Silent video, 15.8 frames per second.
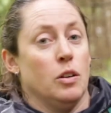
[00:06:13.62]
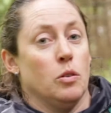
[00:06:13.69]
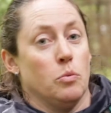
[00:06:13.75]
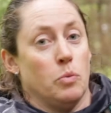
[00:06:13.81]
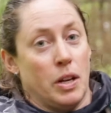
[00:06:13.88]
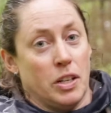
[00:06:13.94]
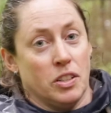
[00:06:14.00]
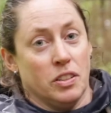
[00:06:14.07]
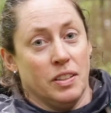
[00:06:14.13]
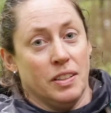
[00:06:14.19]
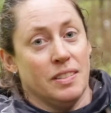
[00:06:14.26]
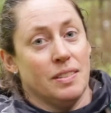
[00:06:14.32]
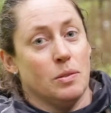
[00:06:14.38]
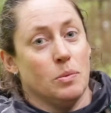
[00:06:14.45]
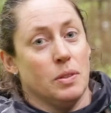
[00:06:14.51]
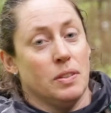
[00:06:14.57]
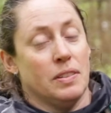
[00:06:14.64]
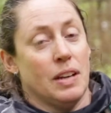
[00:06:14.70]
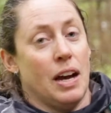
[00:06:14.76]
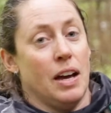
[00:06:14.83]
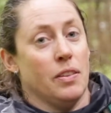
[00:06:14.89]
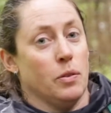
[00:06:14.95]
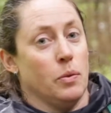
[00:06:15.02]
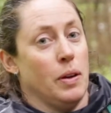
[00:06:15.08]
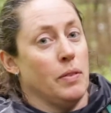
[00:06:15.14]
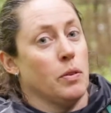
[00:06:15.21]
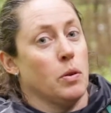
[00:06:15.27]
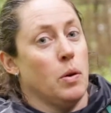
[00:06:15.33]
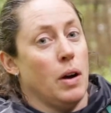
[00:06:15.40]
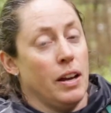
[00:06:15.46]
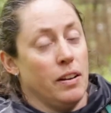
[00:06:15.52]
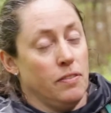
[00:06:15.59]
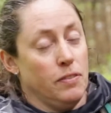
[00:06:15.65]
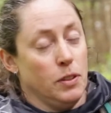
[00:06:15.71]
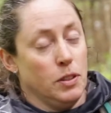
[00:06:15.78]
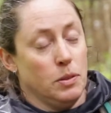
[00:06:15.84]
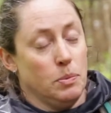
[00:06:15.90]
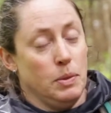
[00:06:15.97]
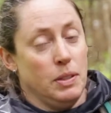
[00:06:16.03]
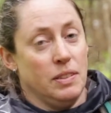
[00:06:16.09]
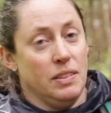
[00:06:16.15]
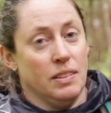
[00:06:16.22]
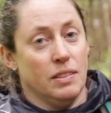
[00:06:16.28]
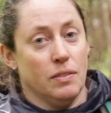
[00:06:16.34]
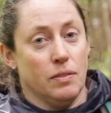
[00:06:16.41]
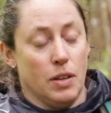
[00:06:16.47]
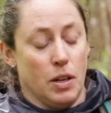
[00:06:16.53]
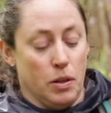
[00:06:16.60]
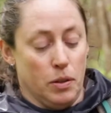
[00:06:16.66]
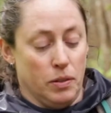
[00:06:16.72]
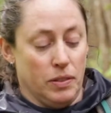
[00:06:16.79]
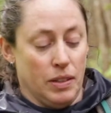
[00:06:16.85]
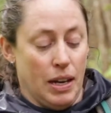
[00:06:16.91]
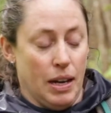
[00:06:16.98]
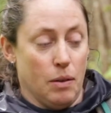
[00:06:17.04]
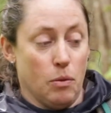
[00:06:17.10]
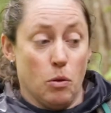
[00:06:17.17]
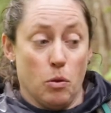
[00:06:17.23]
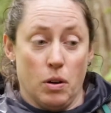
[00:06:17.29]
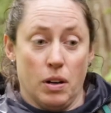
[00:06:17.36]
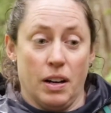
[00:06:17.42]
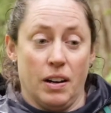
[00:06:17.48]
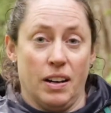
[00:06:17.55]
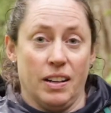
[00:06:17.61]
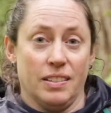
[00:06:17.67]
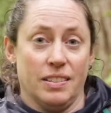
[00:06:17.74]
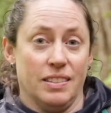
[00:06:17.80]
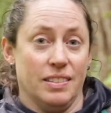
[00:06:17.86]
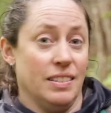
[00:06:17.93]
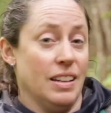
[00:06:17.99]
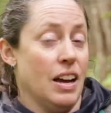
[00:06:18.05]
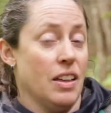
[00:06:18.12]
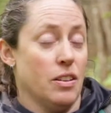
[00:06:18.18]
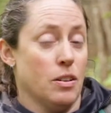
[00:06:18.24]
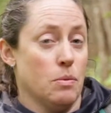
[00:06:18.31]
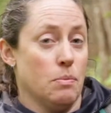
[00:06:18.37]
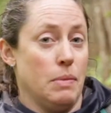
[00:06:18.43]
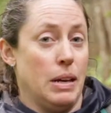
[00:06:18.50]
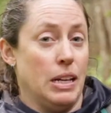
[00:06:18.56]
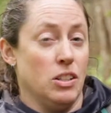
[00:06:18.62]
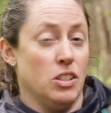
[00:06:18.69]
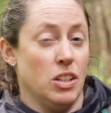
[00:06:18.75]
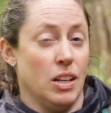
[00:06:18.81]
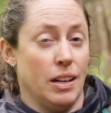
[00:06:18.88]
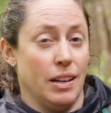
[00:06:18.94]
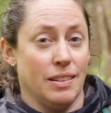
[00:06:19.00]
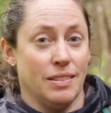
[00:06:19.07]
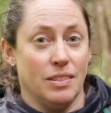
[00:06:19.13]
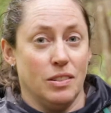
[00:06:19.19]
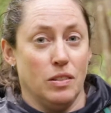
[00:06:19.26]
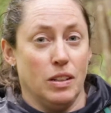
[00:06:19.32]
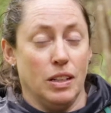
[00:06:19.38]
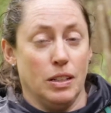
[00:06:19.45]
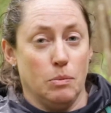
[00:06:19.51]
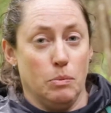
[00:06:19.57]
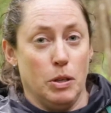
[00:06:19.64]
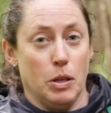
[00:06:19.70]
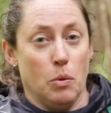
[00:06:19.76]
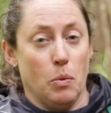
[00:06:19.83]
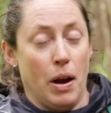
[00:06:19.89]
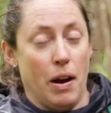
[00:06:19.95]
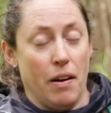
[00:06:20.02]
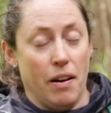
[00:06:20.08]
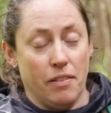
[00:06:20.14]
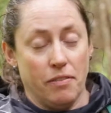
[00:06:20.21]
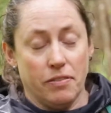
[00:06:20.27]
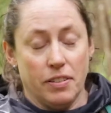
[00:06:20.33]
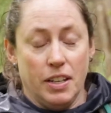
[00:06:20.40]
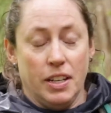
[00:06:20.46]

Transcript: RUSSULAs, as we saw, we have quite a few species of those. CORTINARIUS is the other main genus you need to be aware of